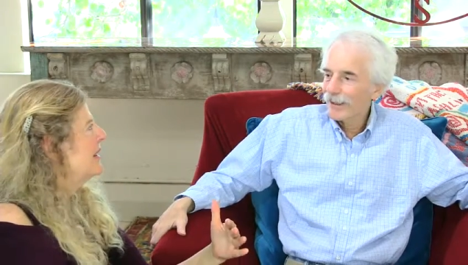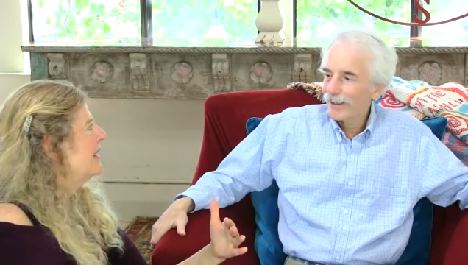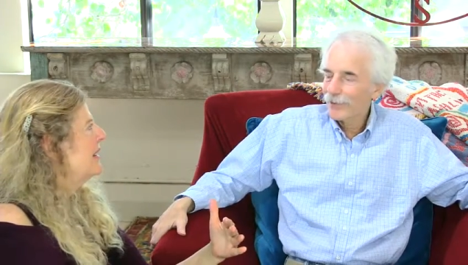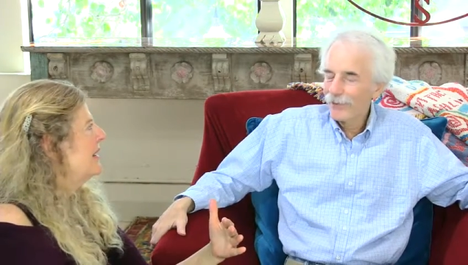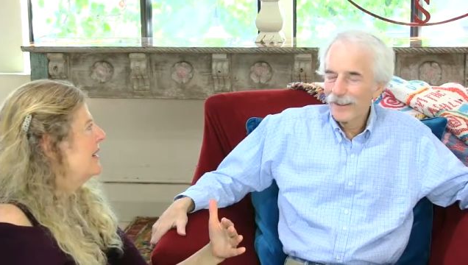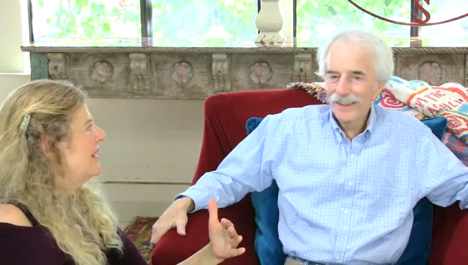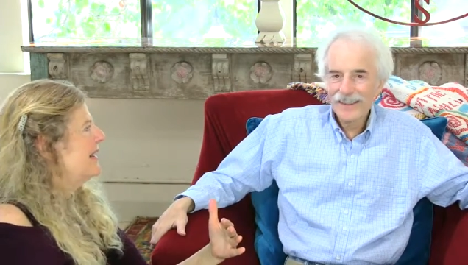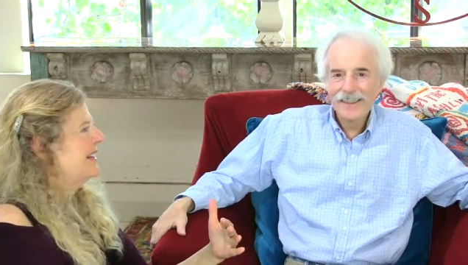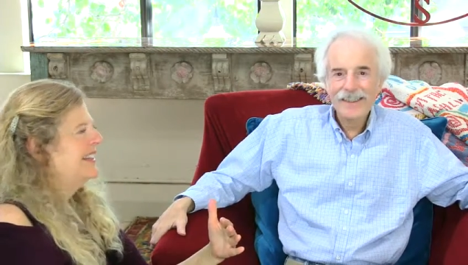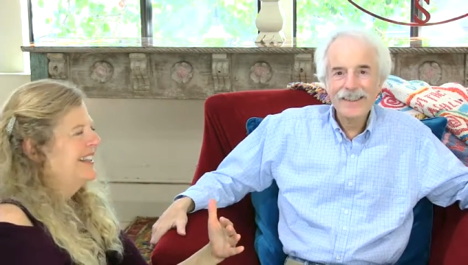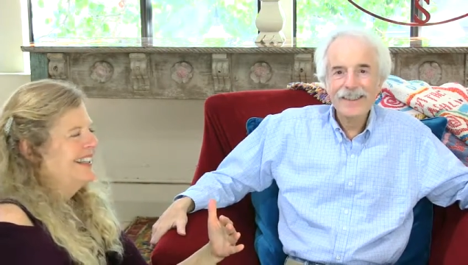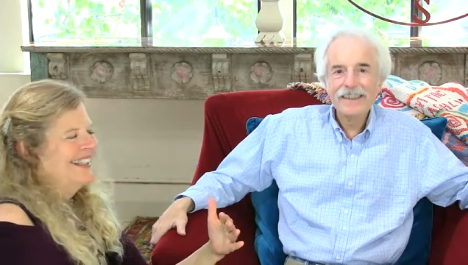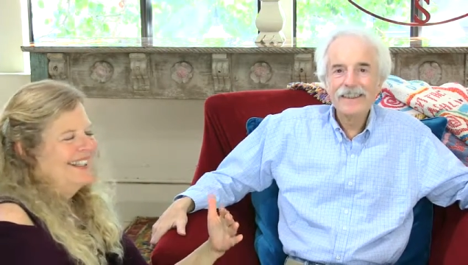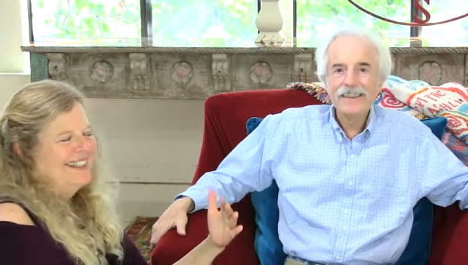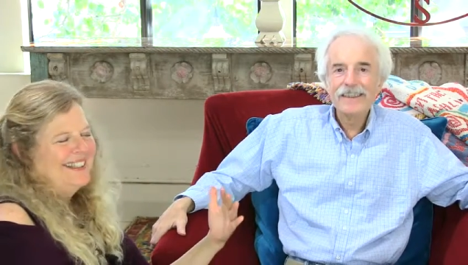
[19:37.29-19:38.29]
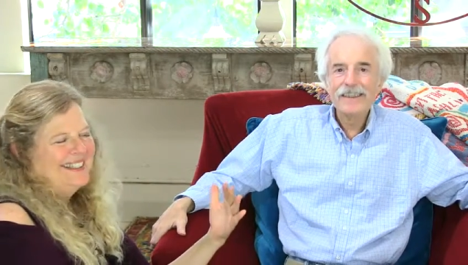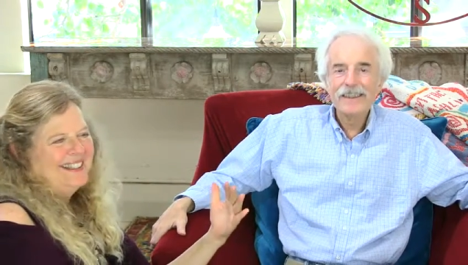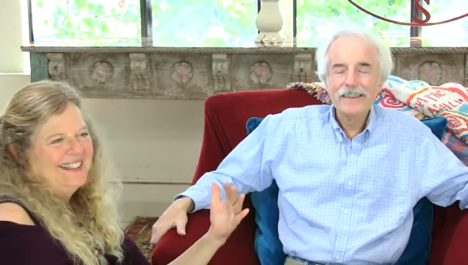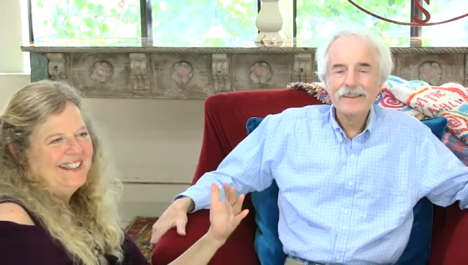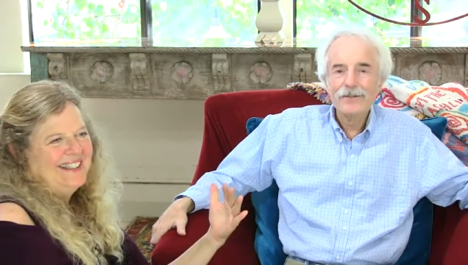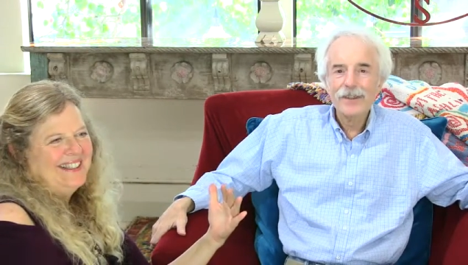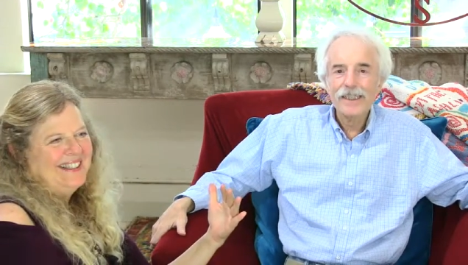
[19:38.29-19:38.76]
Speaker 1: with 20 things
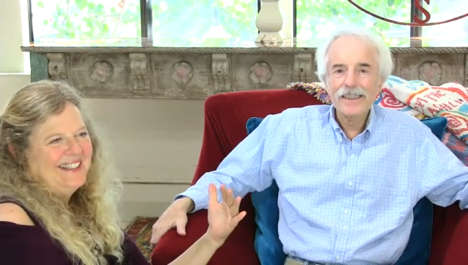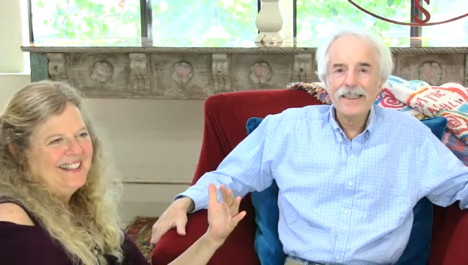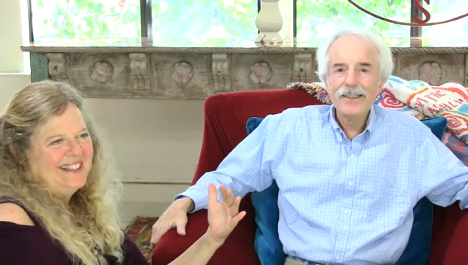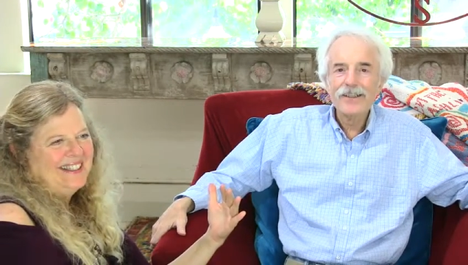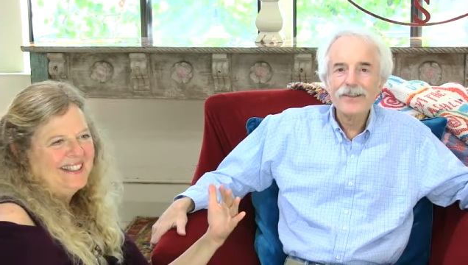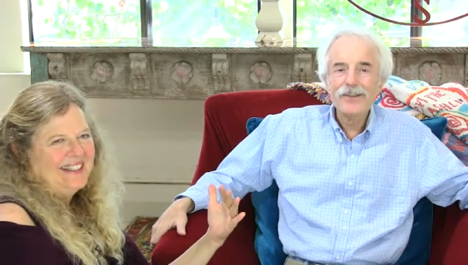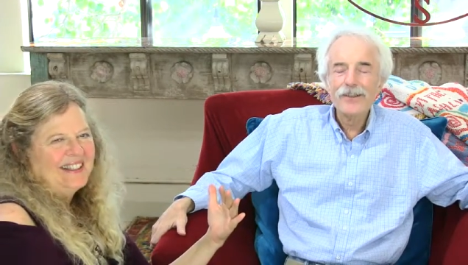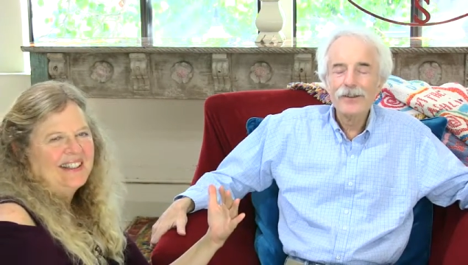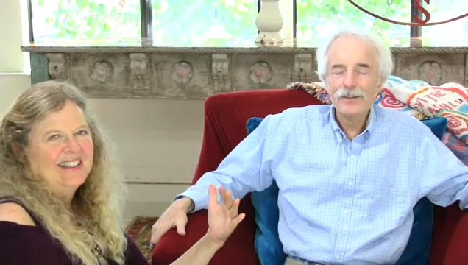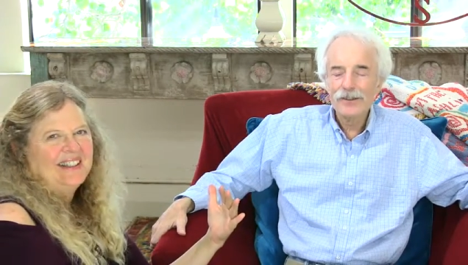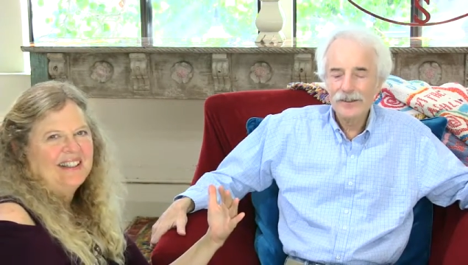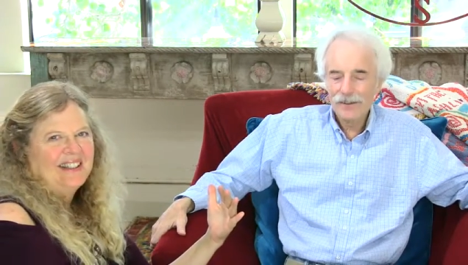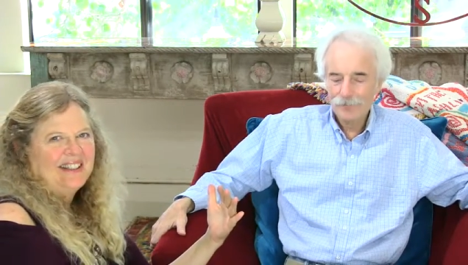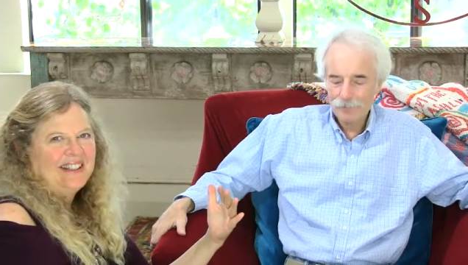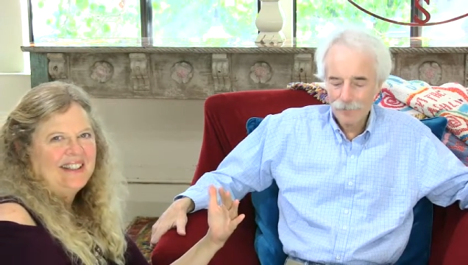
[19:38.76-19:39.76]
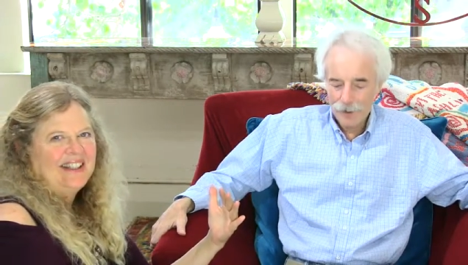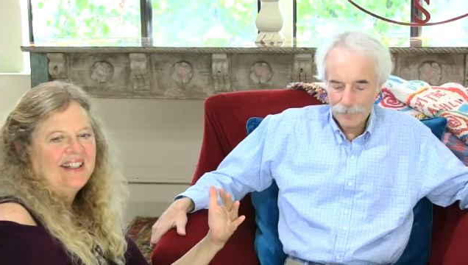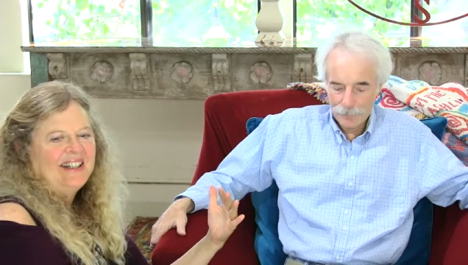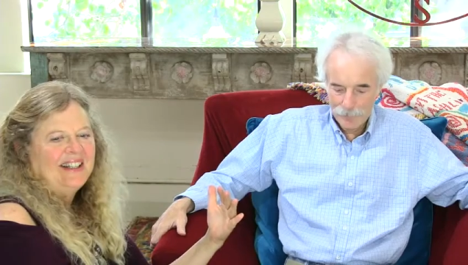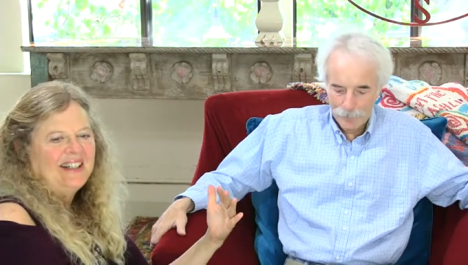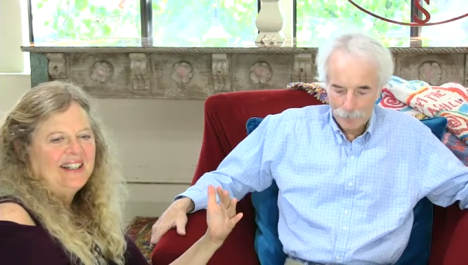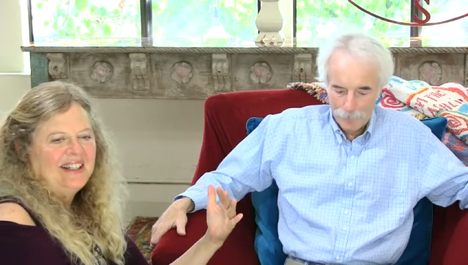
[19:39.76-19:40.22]
that ways I could hurt
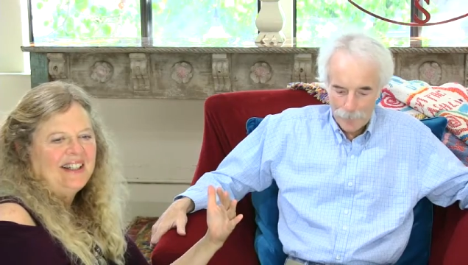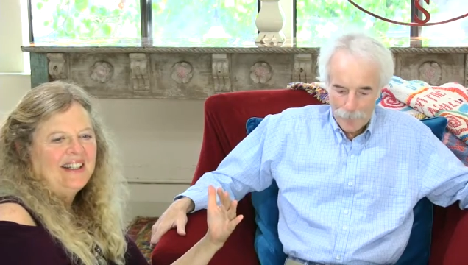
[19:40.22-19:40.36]
people.